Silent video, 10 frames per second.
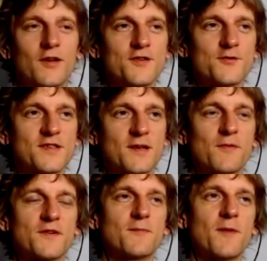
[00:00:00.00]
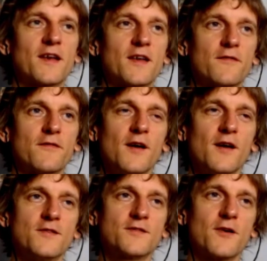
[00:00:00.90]
you an interesting perspective.
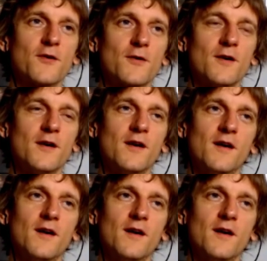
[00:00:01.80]
So